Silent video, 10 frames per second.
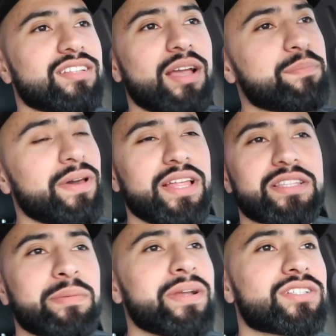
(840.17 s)
By the
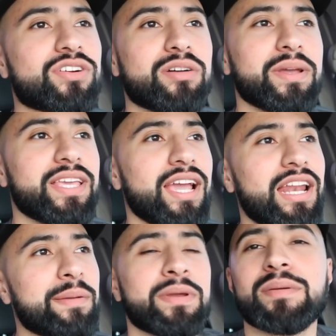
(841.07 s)
time I turn on my
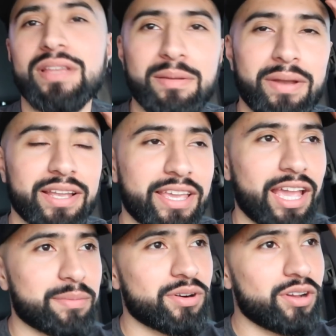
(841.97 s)
Can-Am and get my
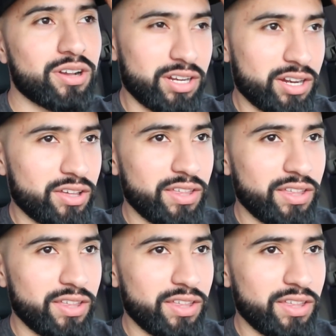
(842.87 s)
camera on and all